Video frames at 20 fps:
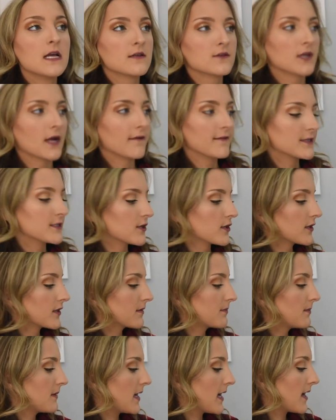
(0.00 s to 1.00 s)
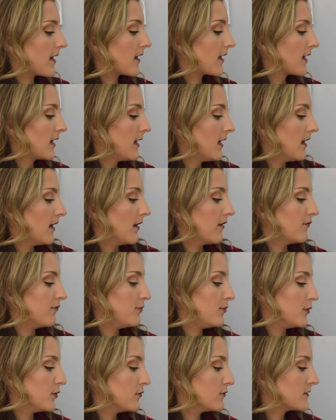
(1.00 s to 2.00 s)
So I returned the pair of
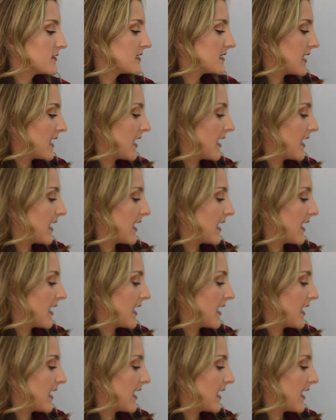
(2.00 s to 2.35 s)
boots